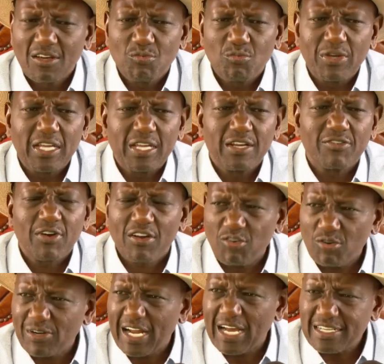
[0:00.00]
we
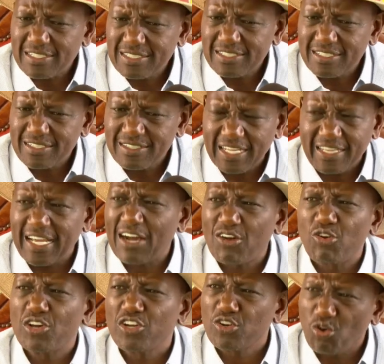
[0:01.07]
recognized that they are
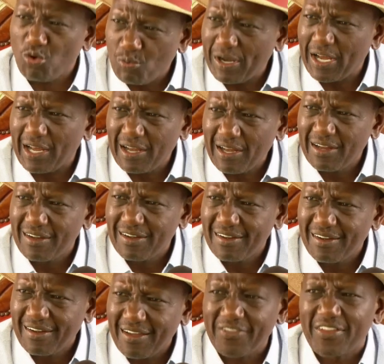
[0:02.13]
going nowhere,
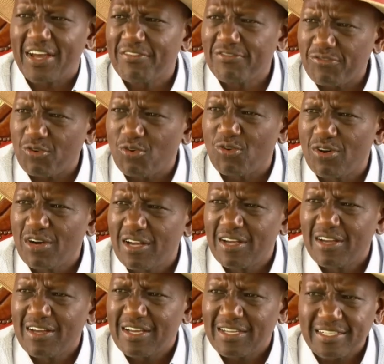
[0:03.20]
and therefore
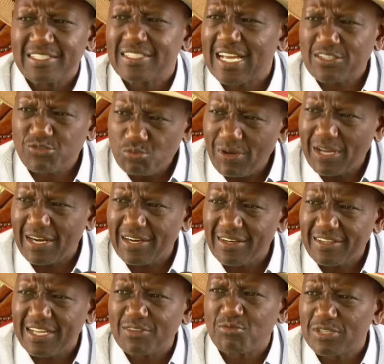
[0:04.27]
it is as well
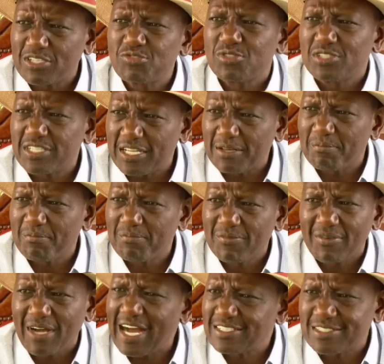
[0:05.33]
that we treat them
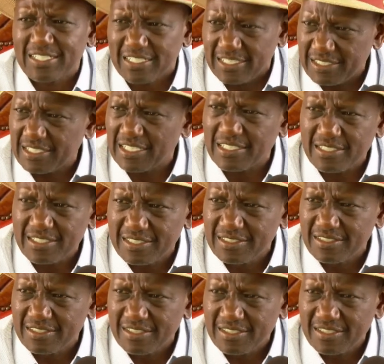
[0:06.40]
as citizens.
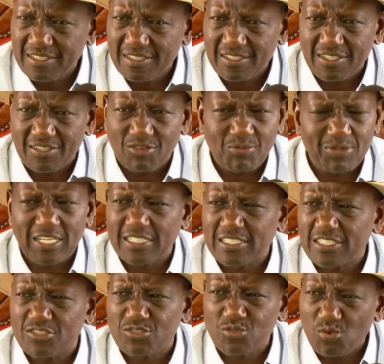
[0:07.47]
You know, whether
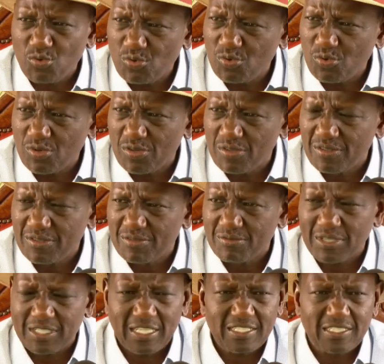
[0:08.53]
it is school,
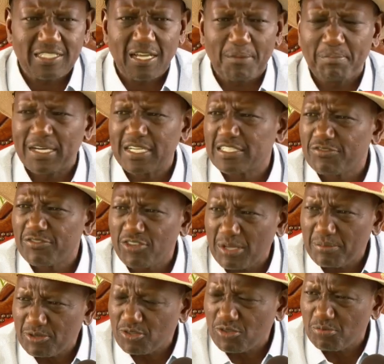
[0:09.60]
whether it's the ability for
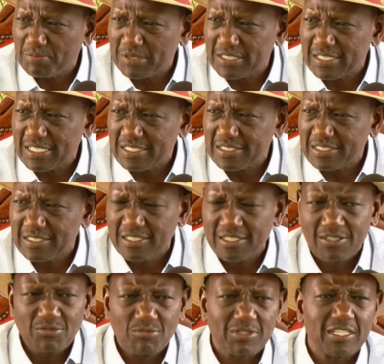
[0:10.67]
them to do business,
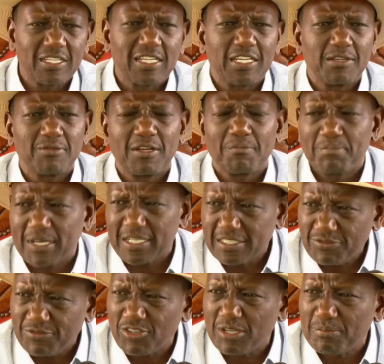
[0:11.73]
whether the
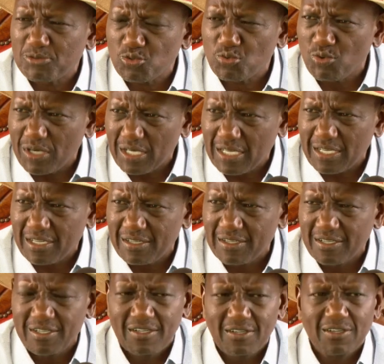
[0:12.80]
ability for them to work,
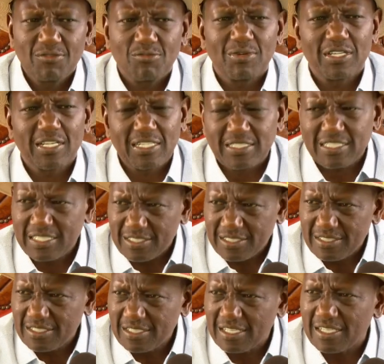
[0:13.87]
whether it
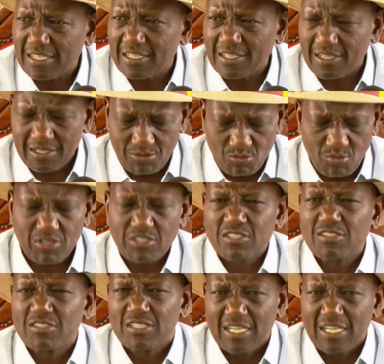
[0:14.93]
is uh, what,